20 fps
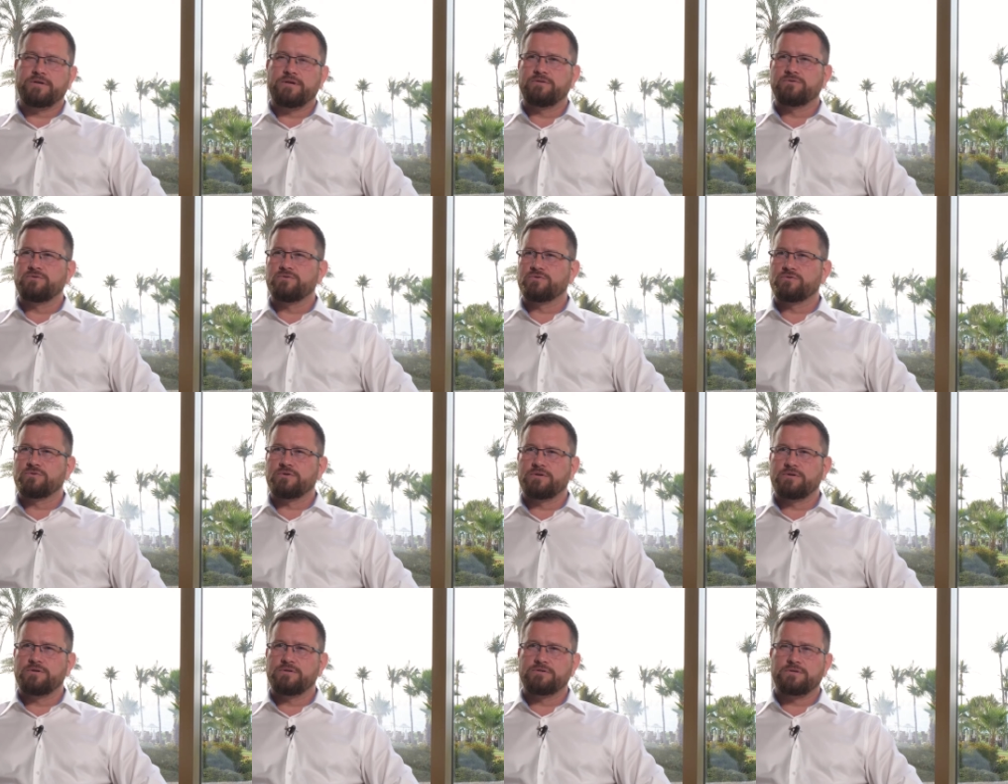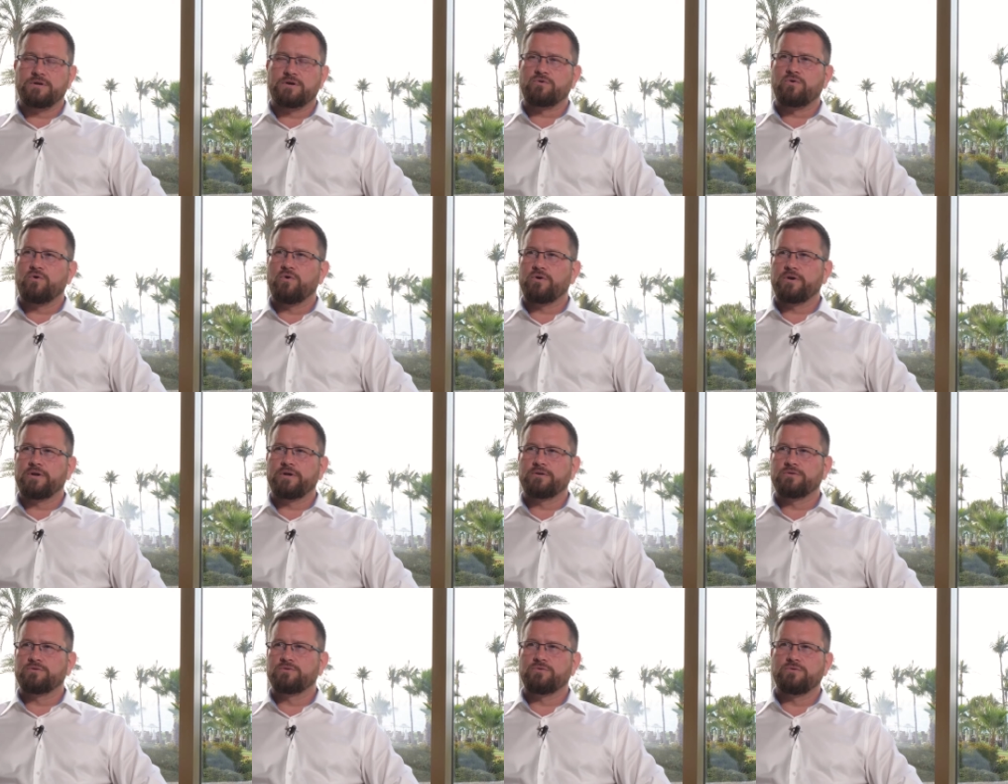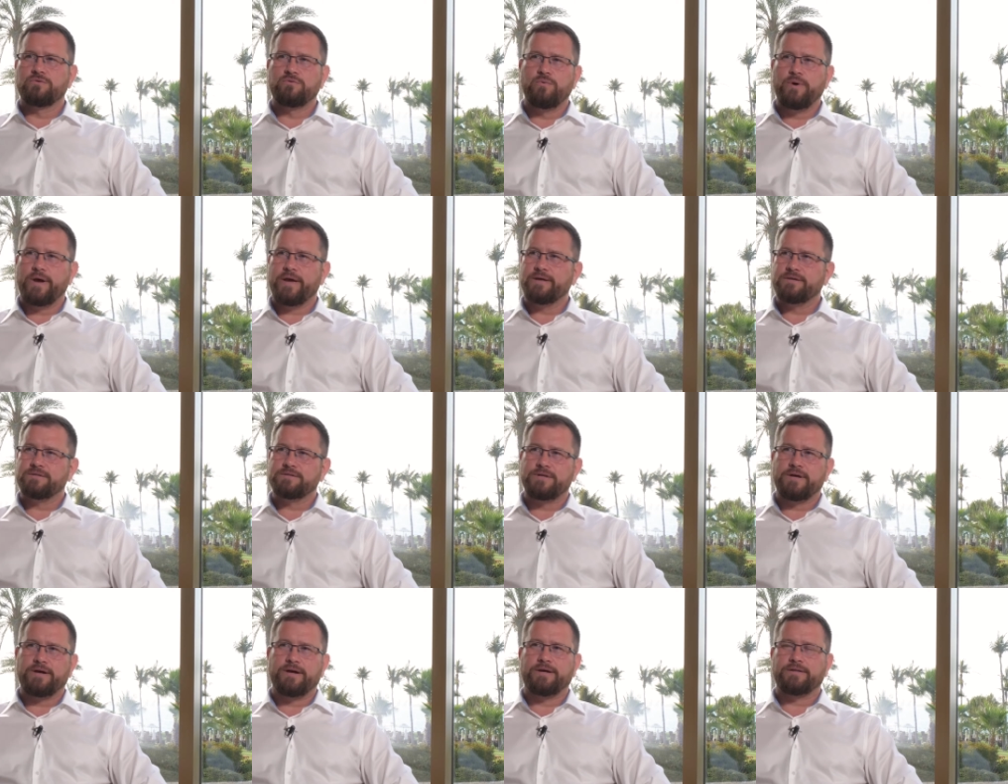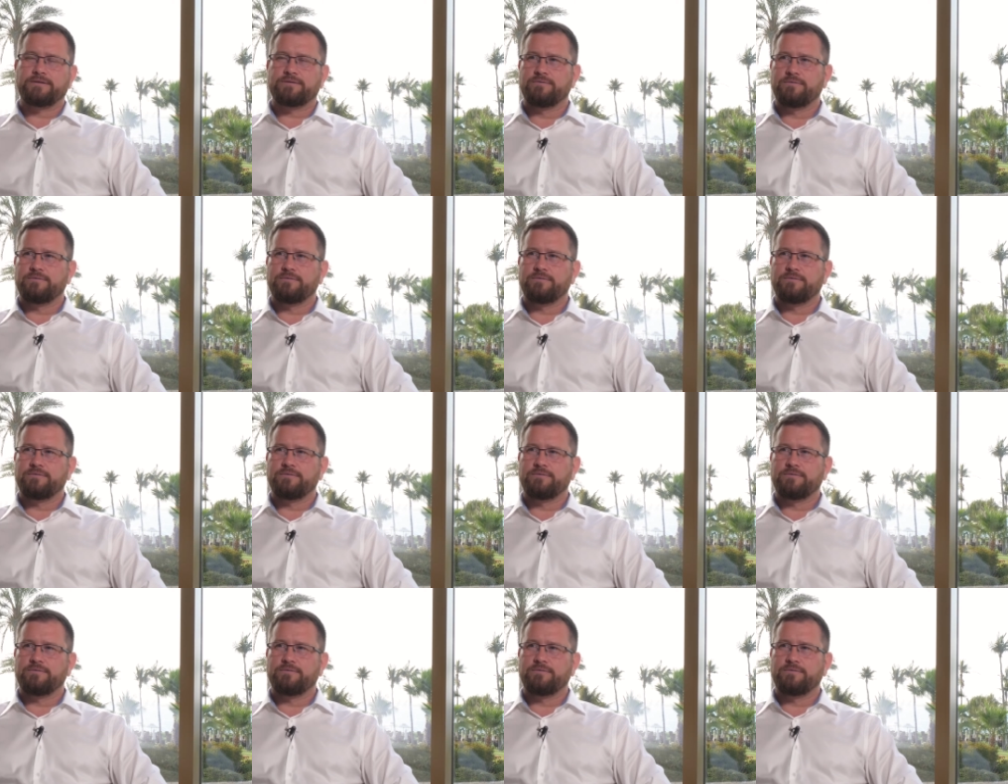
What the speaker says: industries according to ways that